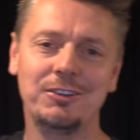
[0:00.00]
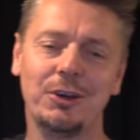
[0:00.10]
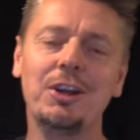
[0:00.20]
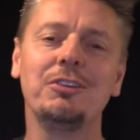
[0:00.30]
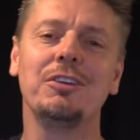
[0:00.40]

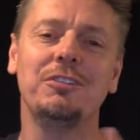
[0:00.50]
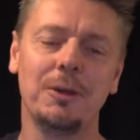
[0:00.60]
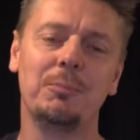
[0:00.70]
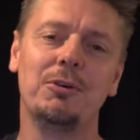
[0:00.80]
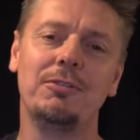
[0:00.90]
So here's a
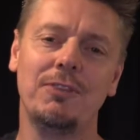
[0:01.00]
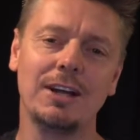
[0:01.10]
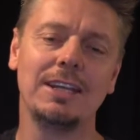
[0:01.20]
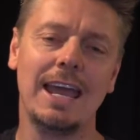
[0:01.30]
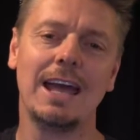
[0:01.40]
simple,
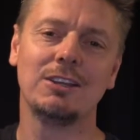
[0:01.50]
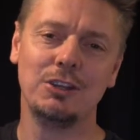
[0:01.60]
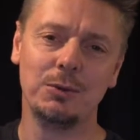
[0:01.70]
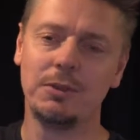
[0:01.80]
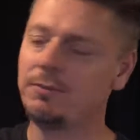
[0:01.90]
fun gag to
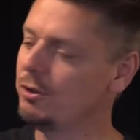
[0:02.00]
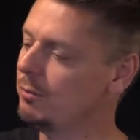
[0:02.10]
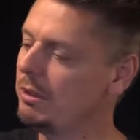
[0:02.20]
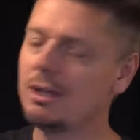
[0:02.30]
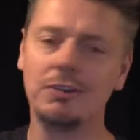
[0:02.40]
do with
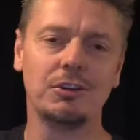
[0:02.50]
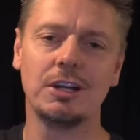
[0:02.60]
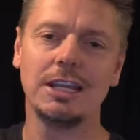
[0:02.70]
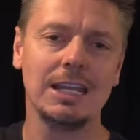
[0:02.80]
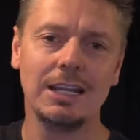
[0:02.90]
food because you're
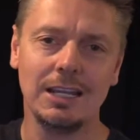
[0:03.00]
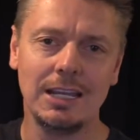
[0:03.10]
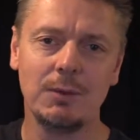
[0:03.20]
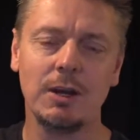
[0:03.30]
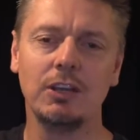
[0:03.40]
gonna eat it
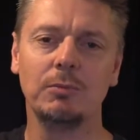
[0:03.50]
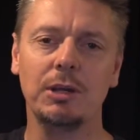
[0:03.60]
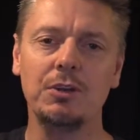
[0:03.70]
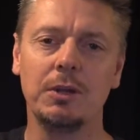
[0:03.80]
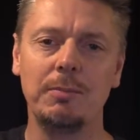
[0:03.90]
anyways,
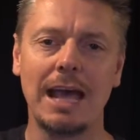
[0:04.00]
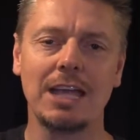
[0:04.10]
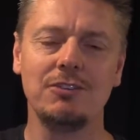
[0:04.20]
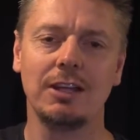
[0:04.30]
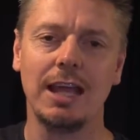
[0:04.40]
but you can
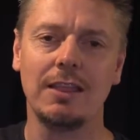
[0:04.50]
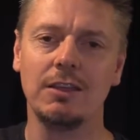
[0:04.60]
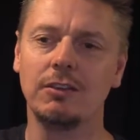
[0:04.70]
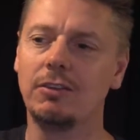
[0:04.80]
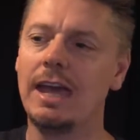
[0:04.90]
package it like
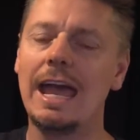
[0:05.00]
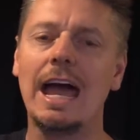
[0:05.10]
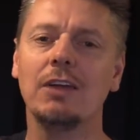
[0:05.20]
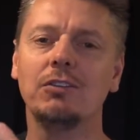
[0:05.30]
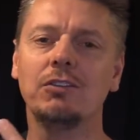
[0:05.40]
this
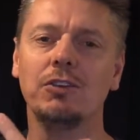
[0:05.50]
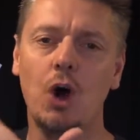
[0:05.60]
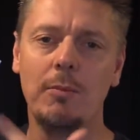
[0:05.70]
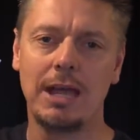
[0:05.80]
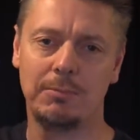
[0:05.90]
as
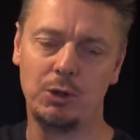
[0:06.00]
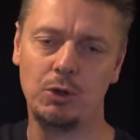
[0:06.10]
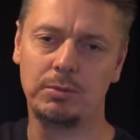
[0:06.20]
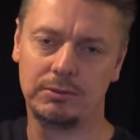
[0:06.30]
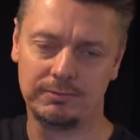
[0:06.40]
snowman poop.